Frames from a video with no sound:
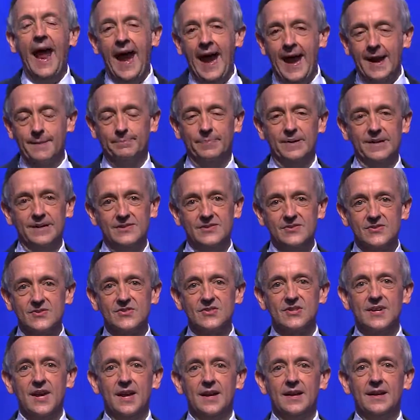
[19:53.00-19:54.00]

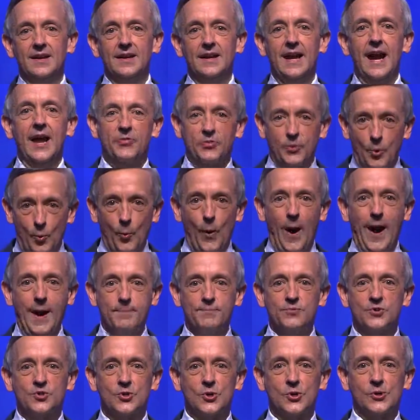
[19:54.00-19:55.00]
happens at the
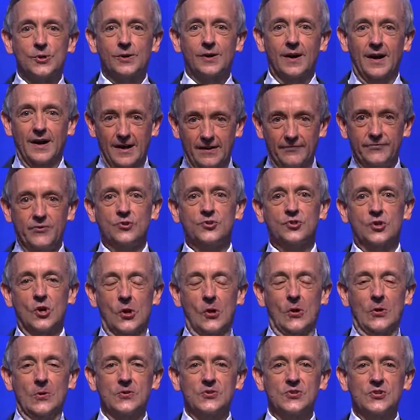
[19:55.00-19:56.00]
rapture of the
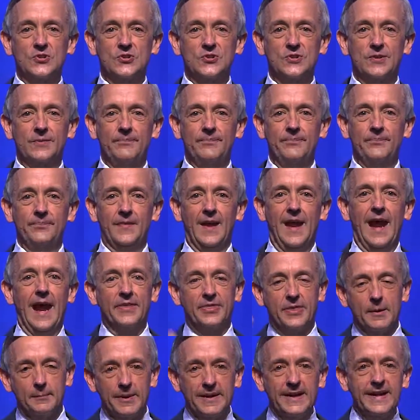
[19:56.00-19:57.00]
church,
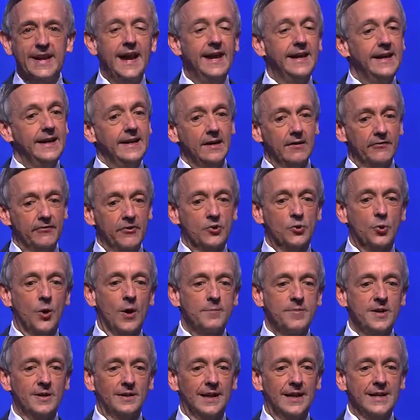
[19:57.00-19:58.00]
at the beginning of the
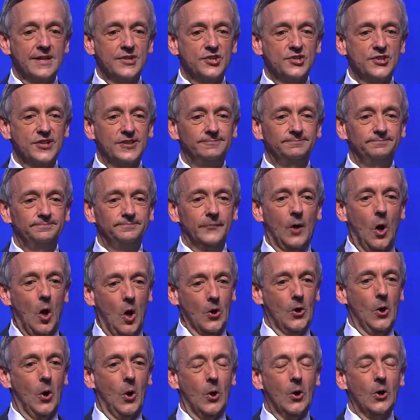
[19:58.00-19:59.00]
tribulation
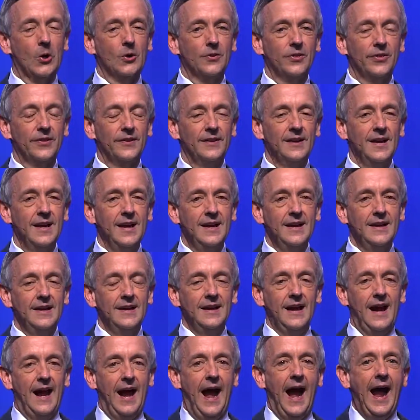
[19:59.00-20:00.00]
on earth.
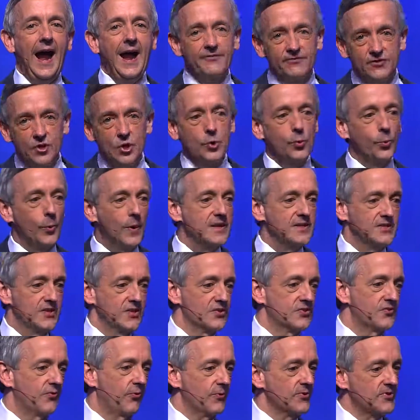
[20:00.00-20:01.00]
I have two
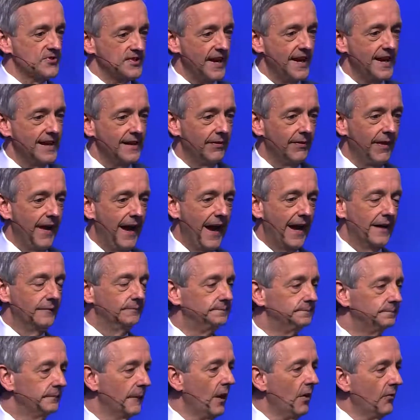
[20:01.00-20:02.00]
reasons for saying
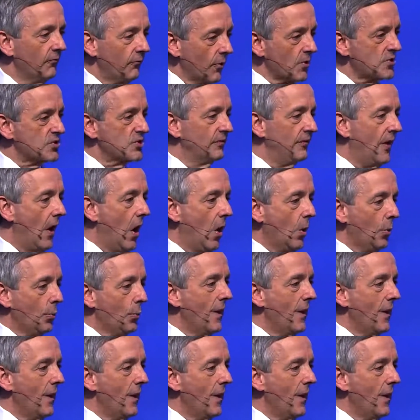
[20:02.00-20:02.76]
that. First of all,